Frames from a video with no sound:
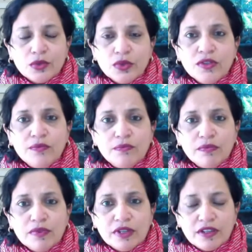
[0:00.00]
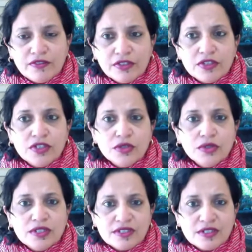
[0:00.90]
You will, if you
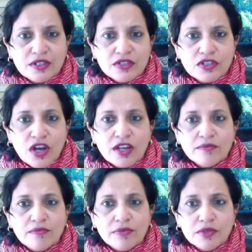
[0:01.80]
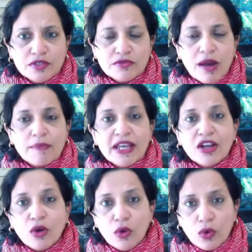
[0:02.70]
do a search on
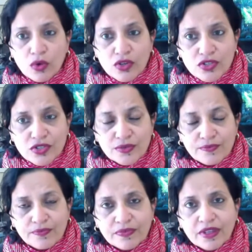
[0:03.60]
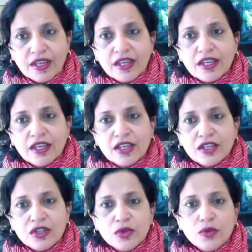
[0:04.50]
bootstrapping course,
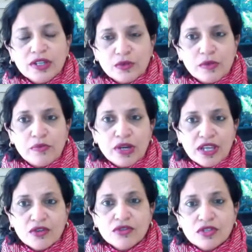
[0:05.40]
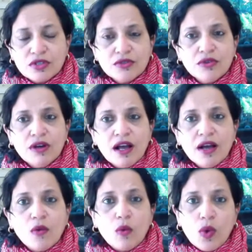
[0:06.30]
it will bring you
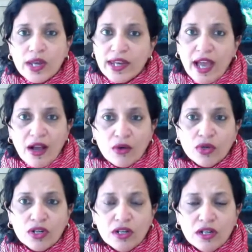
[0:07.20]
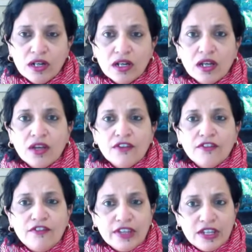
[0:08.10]
to a 1-hour
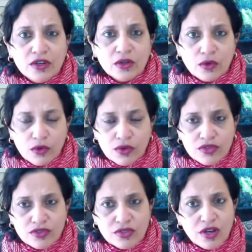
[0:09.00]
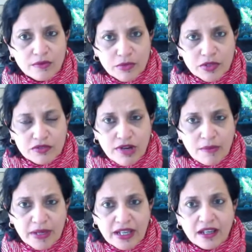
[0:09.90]
video course on
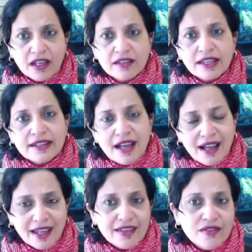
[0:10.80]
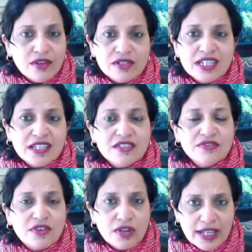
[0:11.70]
bootstrapping that I
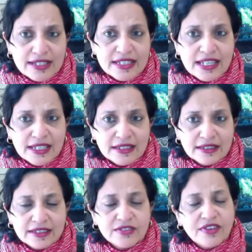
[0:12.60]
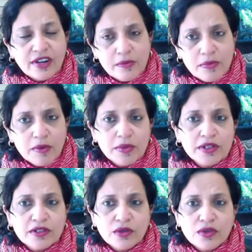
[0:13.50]
did for LinkedIn. It's a very
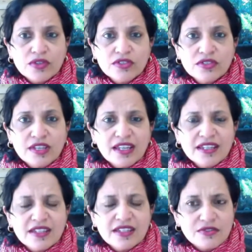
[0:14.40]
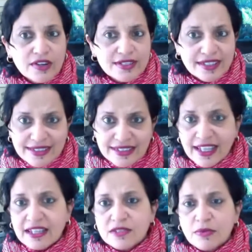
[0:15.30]
popular course and it's very
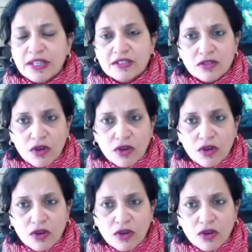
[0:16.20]
succinct, but